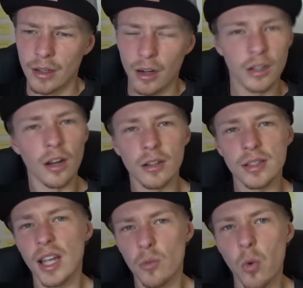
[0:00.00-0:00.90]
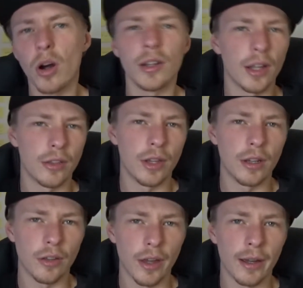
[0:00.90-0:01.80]
I can understand why they
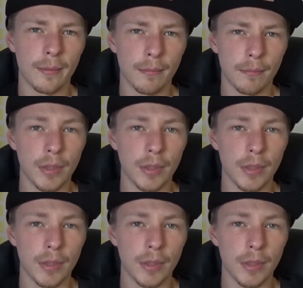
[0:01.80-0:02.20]
think that,